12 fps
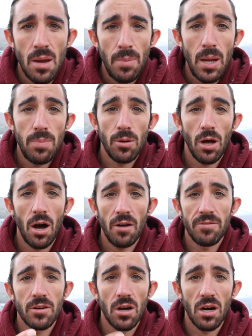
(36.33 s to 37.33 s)
People
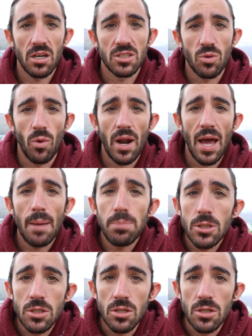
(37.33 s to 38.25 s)
often ask what happened